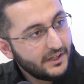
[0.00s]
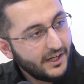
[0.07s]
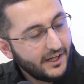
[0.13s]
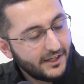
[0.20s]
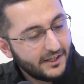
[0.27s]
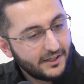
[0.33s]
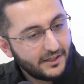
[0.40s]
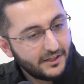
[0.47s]

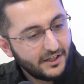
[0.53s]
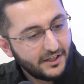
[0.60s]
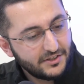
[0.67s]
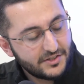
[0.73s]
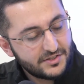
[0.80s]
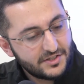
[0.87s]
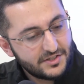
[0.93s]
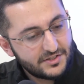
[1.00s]

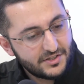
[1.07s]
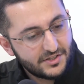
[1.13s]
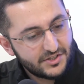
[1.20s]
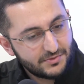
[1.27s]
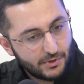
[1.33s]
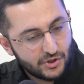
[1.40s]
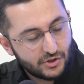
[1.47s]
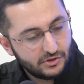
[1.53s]
And this is
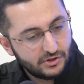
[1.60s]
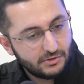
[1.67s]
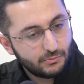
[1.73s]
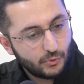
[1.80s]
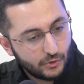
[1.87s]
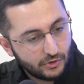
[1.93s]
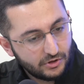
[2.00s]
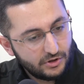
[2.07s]
especially
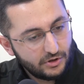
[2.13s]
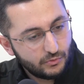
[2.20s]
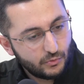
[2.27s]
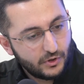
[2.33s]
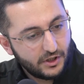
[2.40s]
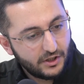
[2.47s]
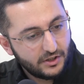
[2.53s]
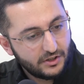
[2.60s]
important
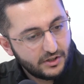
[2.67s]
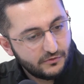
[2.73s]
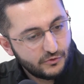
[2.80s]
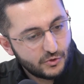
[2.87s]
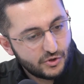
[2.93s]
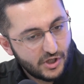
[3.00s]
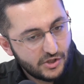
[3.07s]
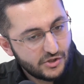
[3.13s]
if
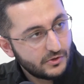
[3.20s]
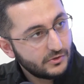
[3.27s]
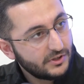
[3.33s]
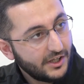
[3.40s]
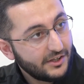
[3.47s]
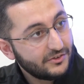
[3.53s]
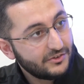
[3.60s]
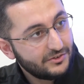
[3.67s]
you change your
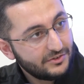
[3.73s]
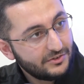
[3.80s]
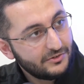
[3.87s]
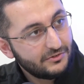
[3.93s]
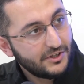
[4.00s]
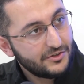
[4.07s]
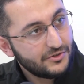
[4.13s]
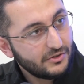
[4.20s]
test,
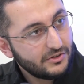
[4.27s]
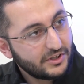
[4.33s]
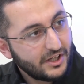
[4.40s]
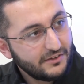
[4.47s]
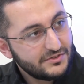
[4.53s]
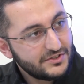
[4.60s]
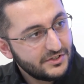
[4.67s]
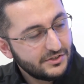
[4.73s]
right? So like
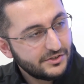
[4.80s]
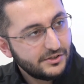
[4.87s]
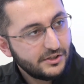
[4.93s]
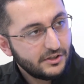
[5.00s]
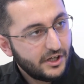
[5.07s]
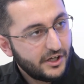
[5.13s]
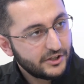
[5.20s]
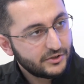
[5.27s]
I've seen a
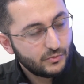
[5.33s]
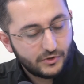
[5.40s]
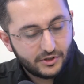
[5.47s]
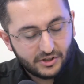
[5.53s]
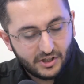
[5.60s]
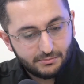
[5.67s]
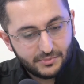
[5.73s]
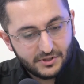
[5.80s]
lot
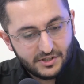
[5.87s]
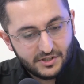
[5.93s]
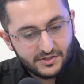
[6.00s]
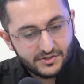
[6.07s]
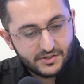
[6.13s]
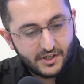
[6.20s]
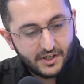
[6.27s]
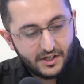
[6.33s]
where
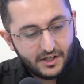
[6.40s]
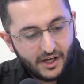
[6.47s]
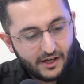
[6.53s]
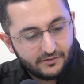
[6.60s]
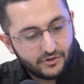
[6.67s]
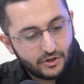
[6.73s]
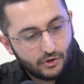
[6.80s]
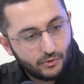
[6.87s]
companies
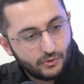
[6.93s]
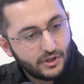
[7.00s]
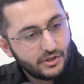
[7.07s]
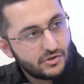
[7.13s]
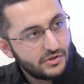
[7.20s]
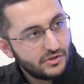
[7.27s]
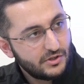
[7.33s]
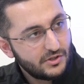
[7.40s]
have their own
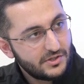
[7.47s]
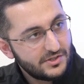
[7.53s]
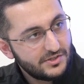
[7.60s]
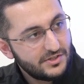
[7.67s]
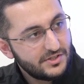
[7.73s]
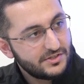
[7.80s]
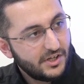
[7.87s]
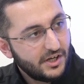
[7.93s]
engineers
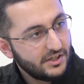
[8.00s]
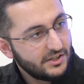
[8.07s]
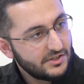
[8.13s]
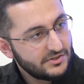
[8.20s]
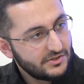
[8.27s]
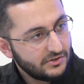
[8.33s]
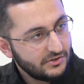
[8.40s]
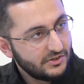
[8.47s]
design a
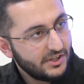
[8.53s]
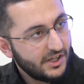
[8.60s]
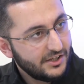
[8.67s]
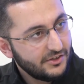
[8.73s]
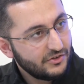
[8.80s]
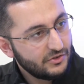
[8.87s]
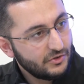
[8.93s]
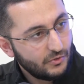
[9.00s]
certain
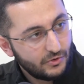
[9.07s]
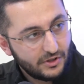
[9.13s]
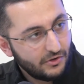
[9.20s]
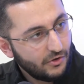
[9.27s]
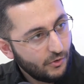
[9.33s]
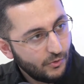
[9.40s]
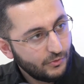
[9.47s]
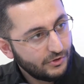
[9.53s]
test, or
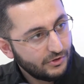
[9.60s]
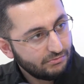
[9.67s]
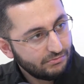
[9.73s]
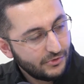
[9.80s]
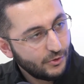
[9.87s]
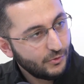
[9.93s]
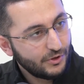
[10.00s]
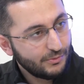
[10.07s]
their
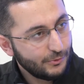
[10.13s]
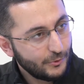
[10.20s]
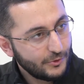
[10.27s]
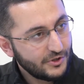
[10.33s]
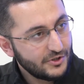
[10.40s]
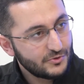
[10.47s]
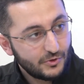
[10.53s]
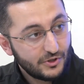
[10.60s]
own
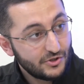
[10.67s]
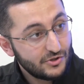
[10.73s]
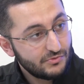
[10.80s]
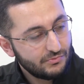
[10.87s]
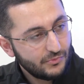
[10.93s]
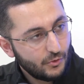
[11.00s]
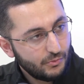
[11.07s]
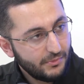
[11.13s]
employees
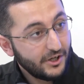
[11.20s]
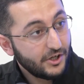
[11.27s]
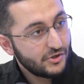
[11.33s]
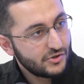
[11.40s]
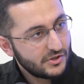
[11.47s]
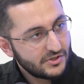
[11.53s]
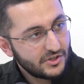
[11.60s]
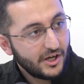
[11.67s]
or
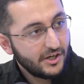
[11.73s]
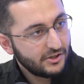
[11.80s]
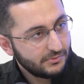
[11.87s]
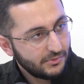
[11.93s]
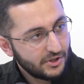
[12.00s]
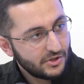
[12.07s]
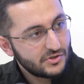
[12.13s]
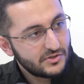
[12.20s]
managers,
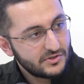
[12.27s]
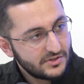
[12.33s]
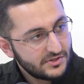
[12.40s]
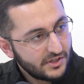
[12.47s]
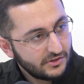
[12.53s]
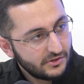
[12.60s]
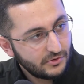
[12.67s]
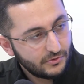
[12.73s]
hiring managers
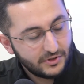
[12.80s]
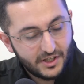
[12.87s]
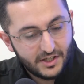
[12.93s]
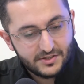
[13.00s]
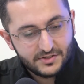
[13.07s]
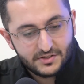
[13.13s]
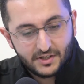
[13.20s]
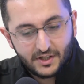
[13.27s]
design their own
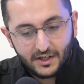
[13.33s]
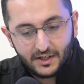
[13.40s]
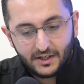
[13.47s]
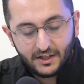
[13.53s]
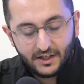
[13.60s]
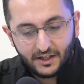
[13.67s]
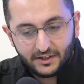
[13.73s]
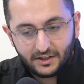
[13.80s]
tests.
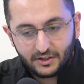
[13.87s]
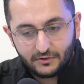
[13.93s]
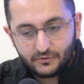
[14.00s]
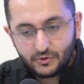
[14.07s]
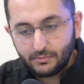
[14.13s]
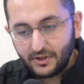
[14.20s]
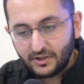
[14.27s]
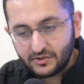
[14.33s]
And then a
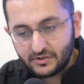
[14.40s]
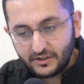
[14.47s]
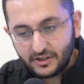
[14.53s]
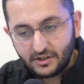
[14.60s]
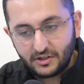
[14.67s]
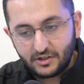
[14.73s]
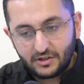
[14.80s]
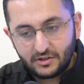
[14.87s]
few months
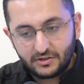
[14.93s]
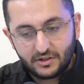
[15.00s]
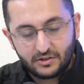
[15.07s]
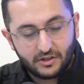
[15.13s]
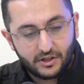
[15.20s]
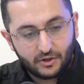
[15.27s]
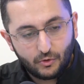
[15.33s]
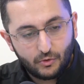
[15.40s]
later,
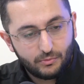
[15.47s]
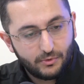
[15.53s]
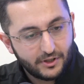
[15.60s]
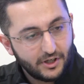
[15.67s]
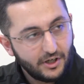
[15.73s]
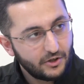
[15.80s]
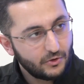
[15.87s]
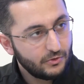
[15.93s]
they're like, oh my
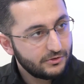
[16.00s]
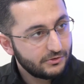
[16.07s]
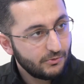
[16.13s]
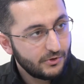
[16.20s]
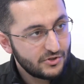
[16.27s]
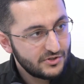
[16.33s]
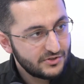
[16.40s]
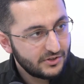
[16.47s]
God, all the
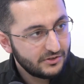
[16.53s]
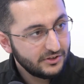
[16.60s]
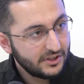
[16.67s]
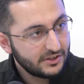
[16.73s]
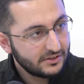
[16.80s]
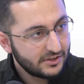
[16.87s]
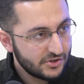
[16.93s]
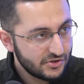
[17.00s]
questions are
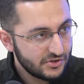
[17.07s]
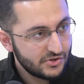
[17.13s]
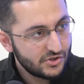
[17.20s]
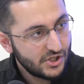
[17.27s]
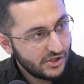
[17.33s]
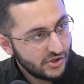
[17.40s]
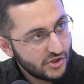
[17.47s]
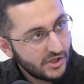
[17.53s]
leaked. Let's just
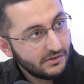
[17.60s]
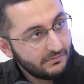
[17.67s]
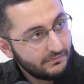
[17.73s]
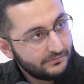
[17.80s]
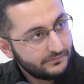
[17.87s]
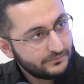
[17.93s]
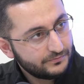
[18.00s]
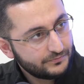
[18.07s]
change it.
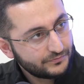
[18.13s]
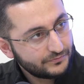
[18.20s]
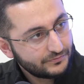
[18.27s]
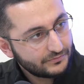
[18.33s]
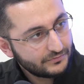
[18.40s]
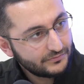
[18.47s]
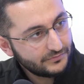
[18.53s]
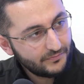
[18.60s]

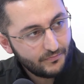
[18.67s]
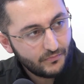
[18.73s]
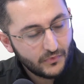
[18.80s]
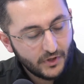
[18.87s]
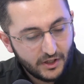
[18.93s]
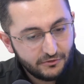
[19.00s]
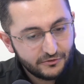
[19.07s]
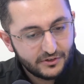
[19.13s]

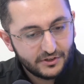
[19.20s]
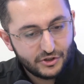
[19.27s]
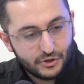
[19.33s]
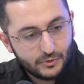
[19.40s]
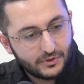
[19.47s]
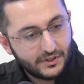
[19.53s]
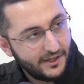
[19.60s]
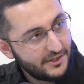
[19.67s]
If the
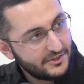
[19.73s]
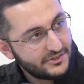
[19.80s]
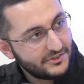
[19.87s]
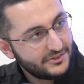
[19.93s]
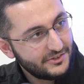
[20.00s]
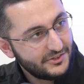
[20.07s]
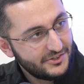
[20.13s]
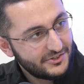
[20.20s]
new
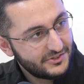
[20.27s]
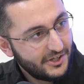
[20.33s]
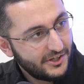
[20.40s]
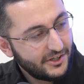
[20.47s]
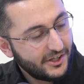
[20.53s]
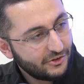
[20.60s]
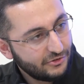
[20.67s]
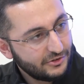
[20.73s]
test is
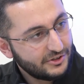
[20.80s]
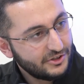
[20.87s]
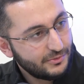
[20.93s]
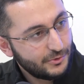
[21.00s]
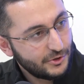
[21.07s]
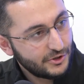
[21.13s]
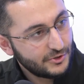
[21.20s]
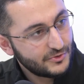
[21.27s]
not actually going to
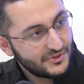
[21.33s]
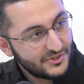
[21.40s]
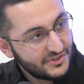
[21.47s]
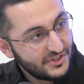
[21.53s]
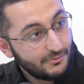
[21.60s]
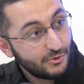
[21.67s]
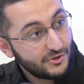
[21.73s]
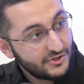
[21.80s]
produce the
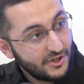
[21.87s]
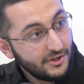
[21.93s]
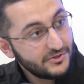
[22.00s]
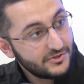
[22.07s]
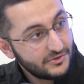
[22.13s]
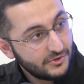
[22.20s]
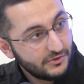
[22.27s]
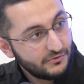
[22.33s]
same
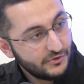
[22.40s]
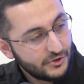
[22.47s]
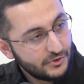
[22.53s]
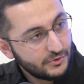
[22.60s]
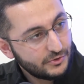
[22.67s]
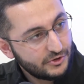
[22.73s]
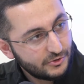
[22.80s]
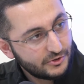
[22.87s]
results, so if
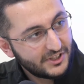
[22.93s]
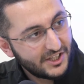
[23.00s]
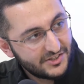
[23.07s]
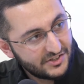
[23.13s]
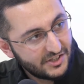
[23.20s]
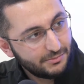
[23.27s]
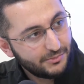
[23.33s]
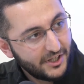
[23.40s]
you took that
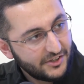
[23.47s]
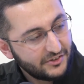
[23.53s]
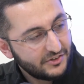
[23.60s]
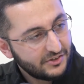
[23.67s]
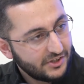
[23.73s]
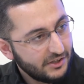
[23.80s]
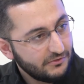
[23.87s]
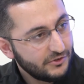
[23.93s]
same test
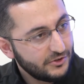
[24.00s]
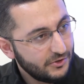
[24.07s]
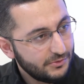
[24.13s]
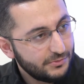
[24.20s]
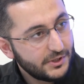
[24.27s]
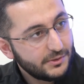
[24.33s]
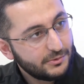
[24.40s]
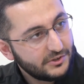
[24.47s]
and gave it to
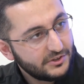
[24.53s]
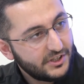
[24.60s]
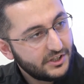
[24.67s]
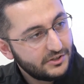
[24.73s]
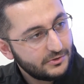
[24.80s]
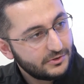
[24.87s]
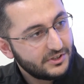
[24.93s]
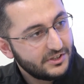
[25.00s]
the people
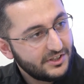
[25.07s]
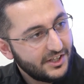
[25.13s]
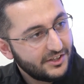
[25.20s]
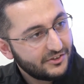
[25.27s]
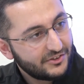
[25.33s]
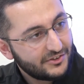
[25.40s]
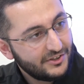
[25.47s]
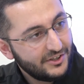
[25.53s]
that took the
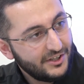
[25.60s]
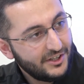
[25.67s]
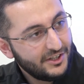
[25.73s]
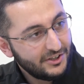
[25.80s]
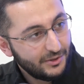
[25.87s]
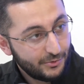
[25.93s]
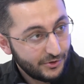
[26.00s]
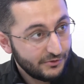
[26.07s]
test,
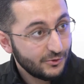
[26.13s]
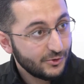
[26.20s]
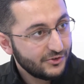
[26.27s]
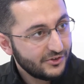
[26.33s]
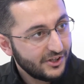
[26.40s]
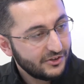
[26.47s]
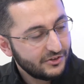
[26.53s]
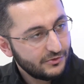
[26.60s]
the previous
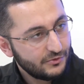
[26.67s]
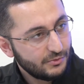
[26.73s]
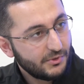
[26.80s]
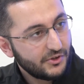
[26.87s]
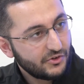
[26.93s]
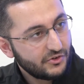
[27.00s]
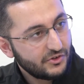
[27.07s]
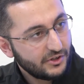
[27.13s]
test a few
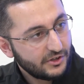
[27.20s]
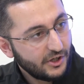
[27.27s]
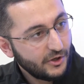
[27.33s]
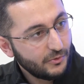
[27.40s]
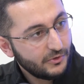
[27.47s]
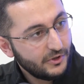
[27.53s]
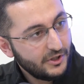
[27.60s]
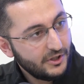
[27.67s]
months
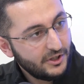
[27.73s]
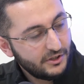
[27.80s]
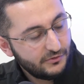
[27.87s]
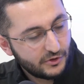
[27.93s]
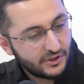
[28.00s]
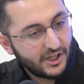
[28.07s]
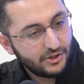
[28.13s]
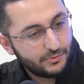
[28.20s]
ago,
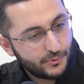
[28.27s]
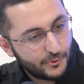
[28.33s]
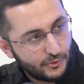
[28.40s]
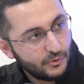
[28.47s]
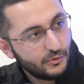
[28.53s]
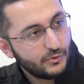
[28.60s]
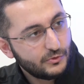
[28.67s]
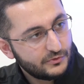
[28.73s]
if you can't
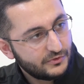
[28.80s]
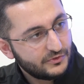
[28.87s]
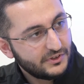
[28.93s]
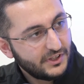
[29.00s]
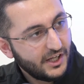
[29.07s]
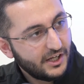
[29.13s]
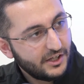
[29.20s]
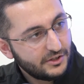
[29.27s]
prove
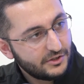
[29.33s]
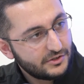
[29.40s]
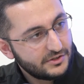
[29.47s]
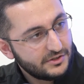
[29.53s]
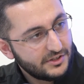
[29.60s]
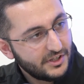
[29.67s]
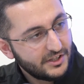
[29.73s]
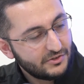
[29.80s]
that
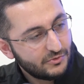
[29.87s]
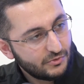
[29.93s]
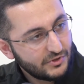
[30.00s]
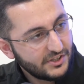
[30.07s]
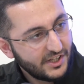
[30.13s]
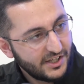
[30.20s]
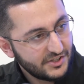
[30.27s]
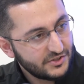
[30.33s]

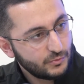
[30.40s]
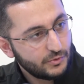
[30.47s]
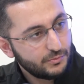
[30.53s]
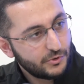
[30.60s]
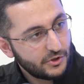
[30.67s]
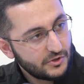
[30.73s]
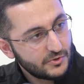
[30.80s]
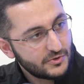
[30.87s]
retest would
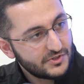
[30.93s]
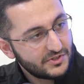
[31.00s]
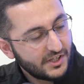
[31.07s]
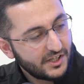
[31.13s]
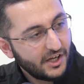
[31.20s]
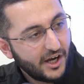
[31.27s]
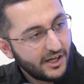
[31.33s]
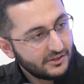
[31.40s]
produce
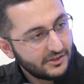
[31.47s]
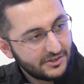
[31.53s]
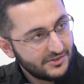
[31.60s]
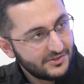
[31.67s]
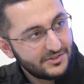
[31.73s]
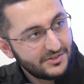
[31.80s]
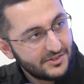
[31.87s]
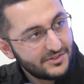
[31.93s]
a highly
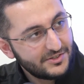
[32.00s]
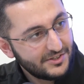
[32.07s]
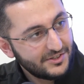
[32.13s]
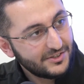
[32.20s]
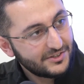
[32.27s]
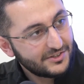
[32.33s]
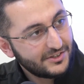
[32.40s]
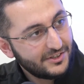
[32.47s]

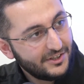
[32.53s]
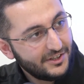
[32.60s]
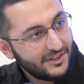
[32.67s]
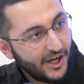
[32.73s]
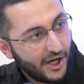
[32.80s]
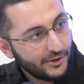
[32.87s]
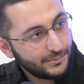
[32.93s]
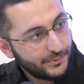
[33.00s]
consistent
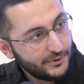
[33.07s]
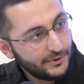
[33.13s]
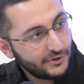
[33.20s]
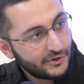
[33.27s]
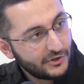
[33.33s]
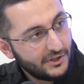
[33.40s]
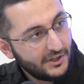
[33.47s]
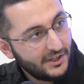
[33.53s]

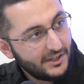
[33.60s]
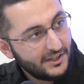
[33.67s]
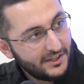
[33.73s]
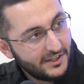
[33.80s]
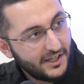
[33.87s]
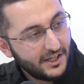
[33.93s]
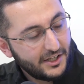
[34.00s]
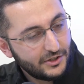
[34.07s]
output,
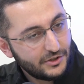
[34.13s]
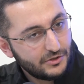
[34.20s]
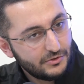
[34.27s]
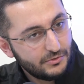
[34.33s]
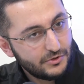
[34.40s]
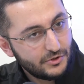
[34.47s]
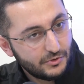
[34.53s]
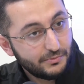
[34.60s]
then
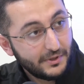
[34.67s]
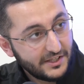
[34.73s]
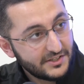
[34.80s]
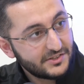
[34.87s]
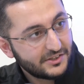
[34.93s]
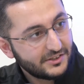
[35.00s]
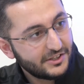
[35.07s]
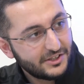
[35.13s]
you
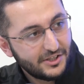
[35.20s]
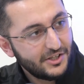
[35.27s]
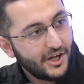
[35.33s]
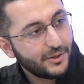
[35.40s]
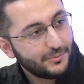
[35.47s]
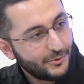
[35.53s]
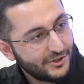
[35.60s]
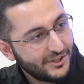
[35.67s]
basically
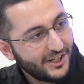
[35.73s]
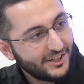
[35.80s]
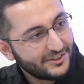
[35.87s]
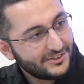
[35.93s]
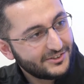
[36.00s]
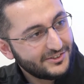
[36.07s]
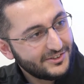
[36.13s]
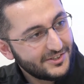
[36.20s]
cannot
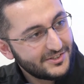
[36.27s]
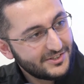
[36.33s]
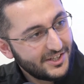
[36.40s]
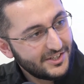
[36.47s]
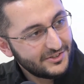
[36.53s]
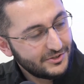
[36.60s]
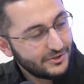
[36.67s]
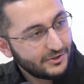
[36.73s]
protect this
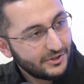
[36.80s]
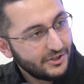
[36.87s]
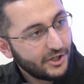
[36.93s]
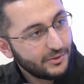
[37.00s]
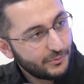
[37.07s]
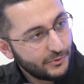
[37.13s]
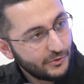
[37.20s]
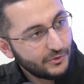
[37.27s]
test and you
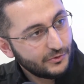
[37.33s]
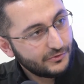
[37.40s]
cannot prove.